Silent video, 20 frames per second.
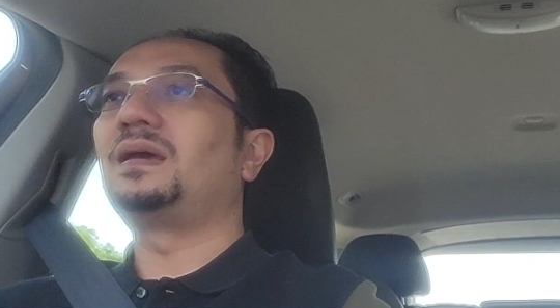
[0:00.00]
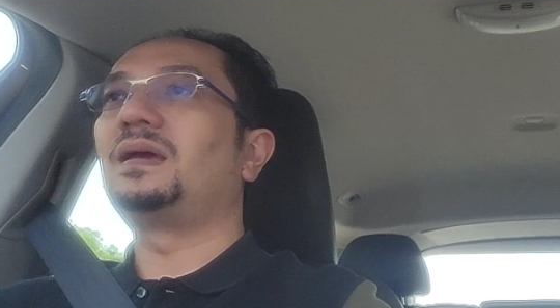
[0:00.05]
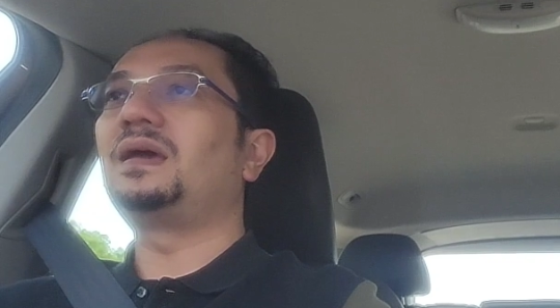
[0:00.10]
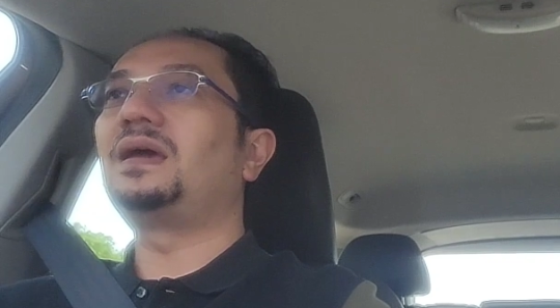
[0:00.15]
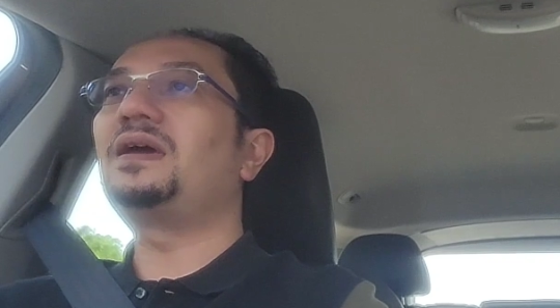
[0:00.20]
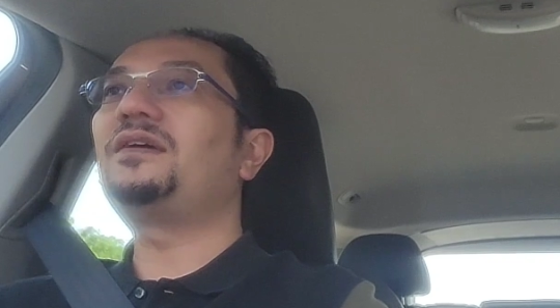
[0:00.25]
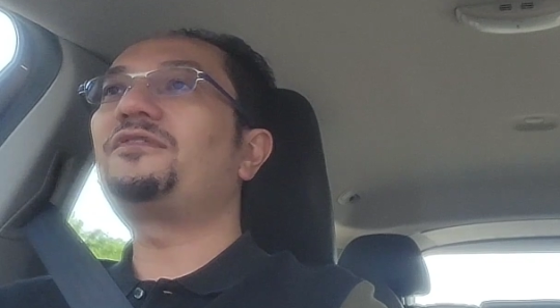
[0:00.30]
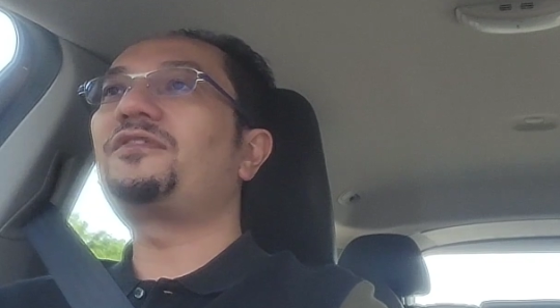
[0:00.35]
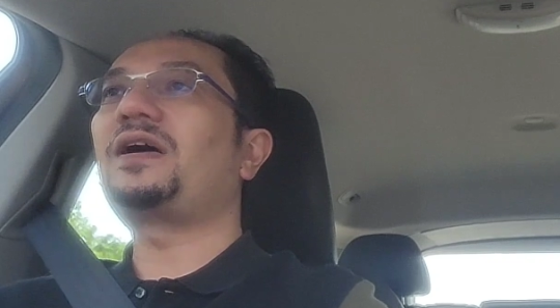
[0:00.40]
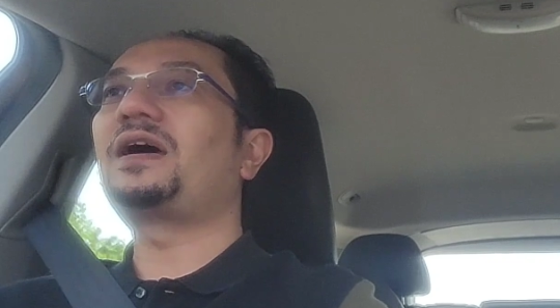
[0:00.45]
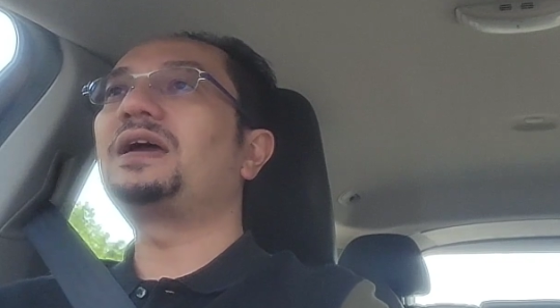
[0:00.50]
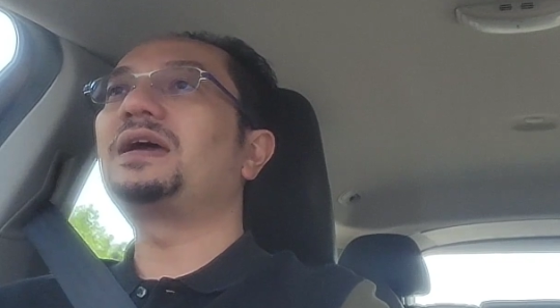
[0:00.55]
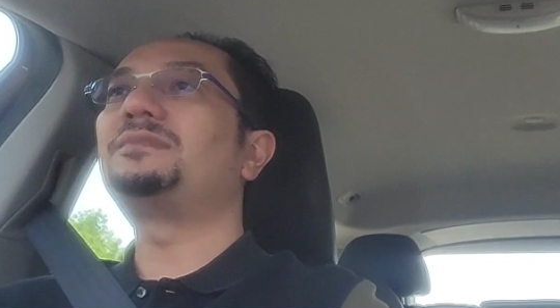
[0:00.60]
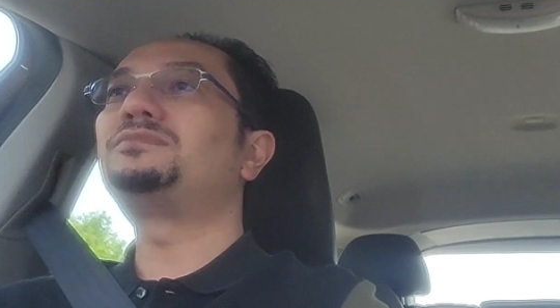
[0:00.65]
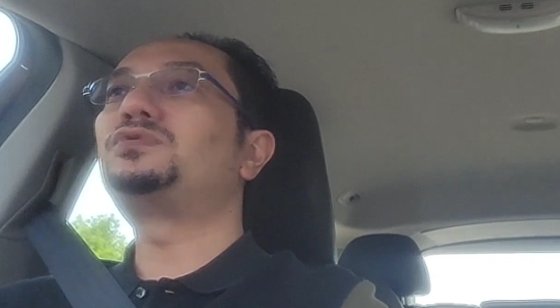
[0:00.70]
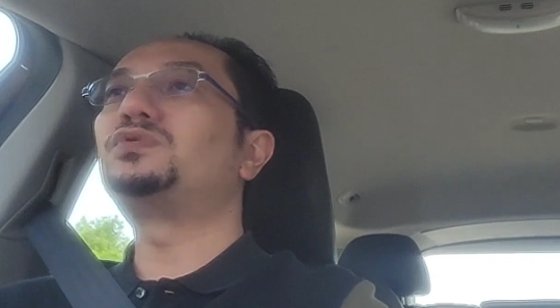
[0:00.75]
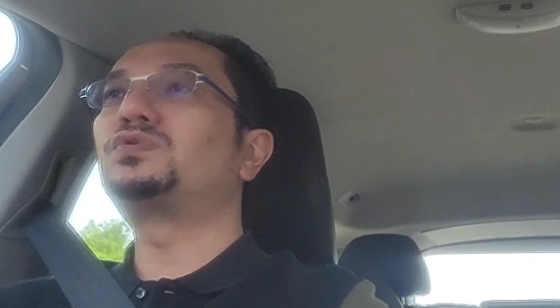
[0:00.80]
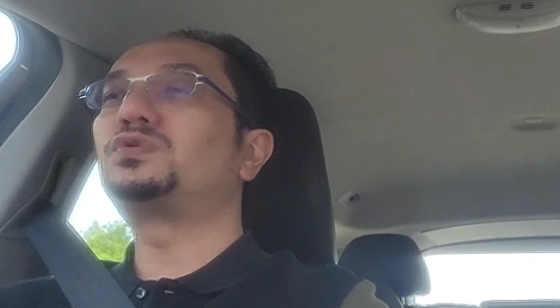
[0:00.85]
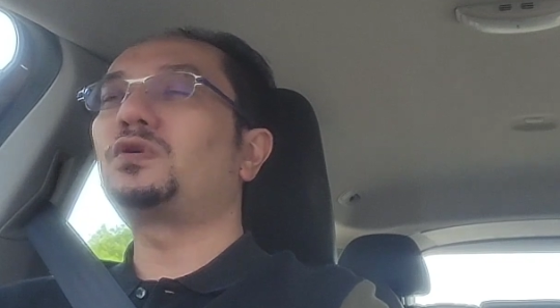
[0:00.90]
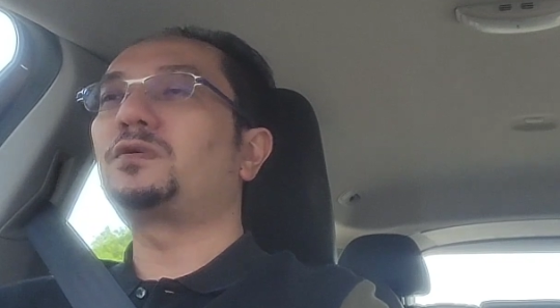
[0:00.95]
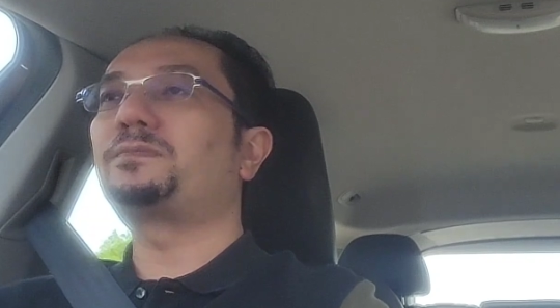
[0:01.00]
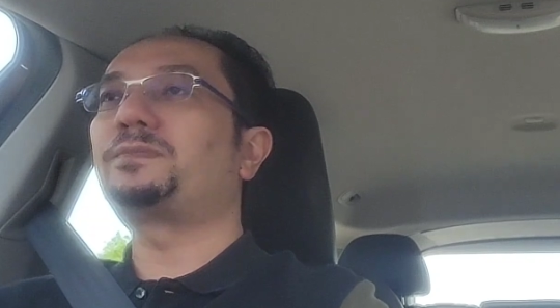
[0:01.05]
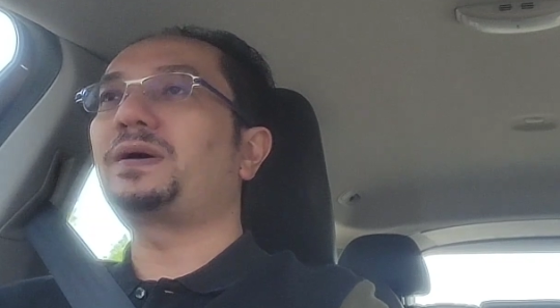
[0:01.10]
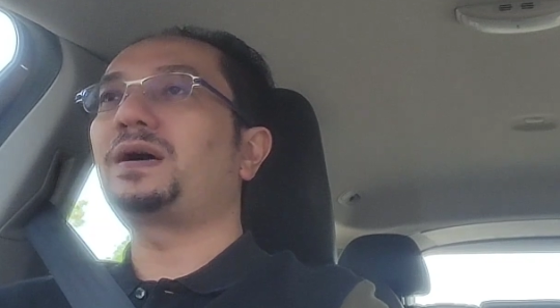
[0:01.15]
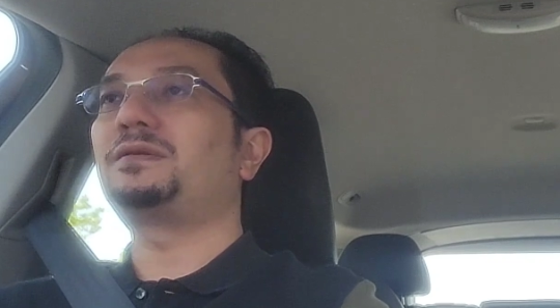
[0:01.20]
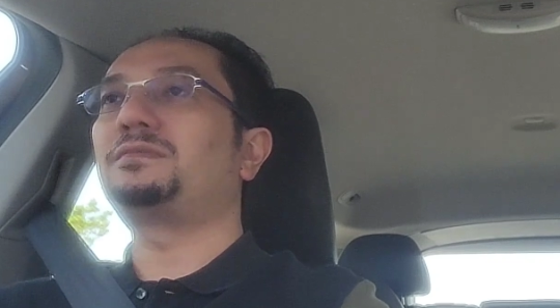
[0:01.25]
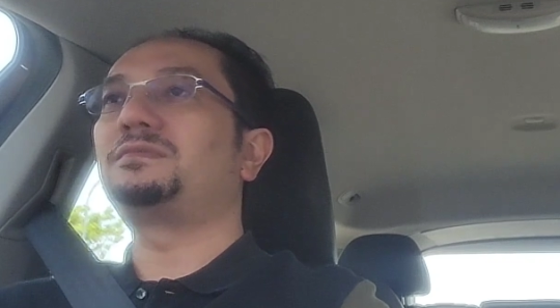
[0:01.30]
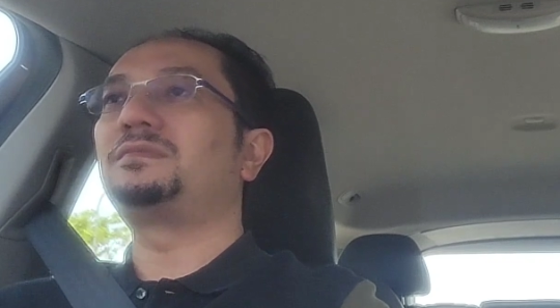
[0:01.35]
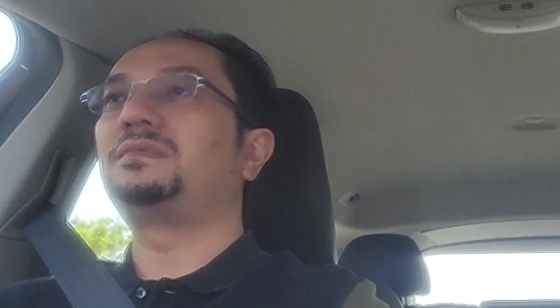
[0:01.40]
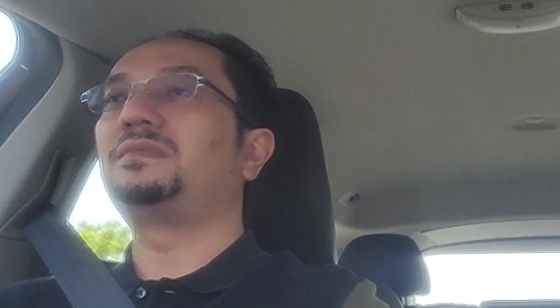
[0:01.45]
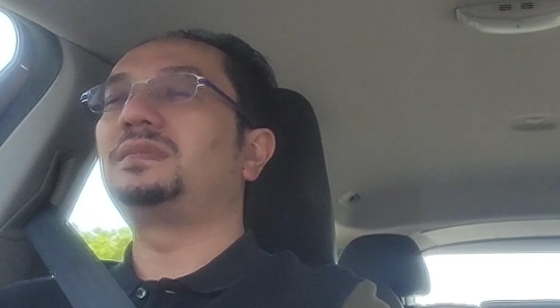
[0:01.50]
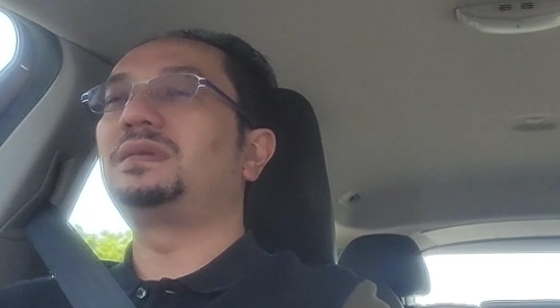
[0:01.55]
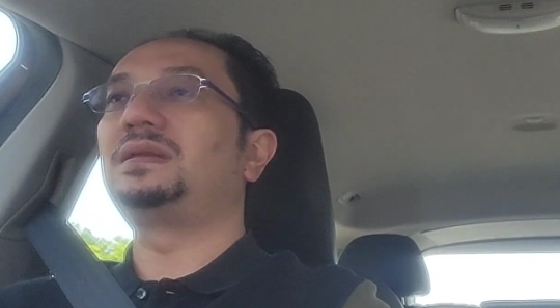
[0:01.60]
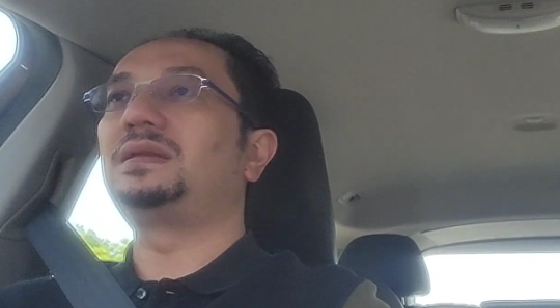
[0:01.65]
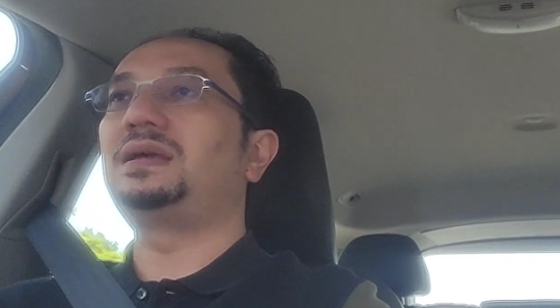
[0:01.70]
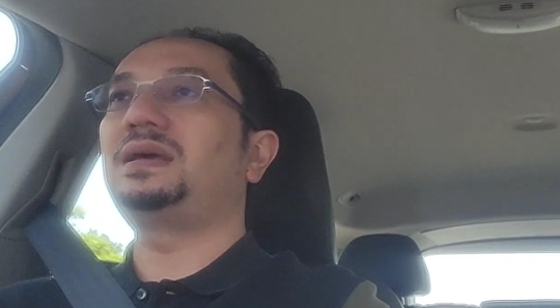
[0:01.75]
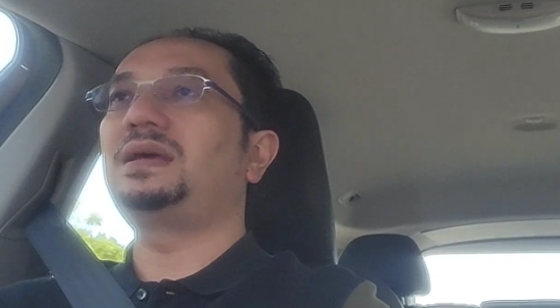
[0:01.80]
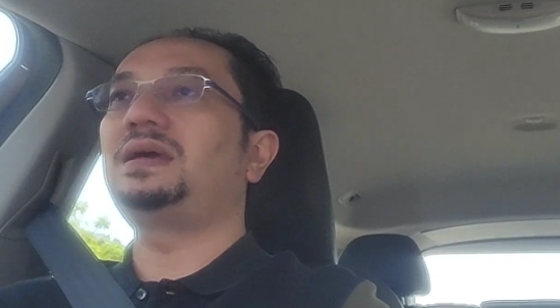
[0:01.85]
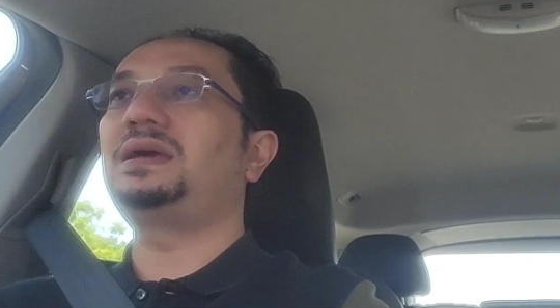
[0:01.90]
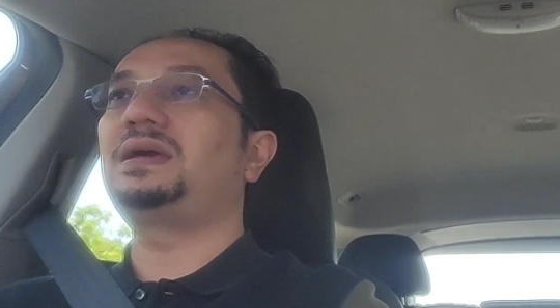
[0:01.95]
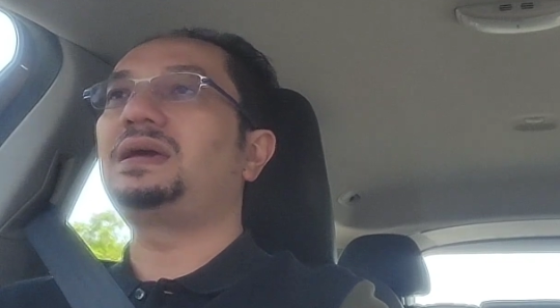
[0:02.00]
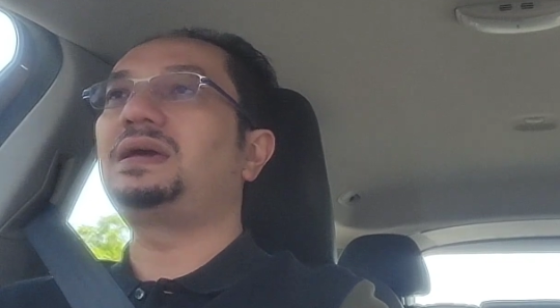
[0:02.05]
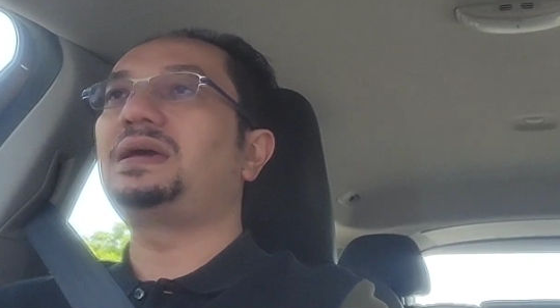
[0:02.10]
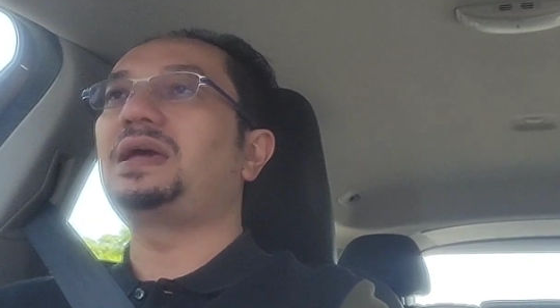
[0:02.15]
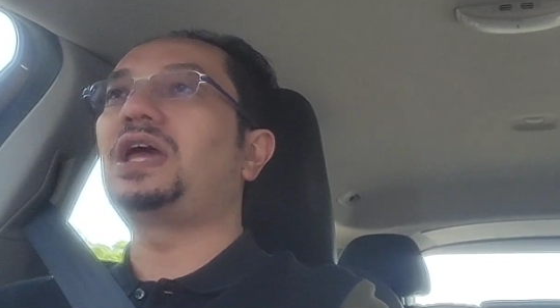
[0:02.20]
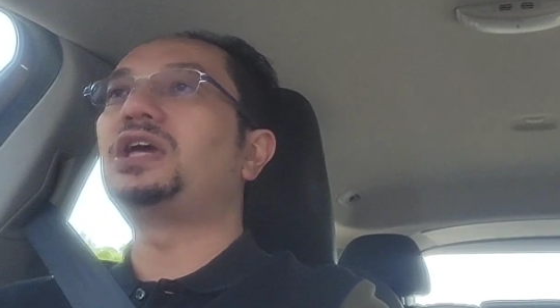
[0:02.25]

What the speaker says: if I am to top up the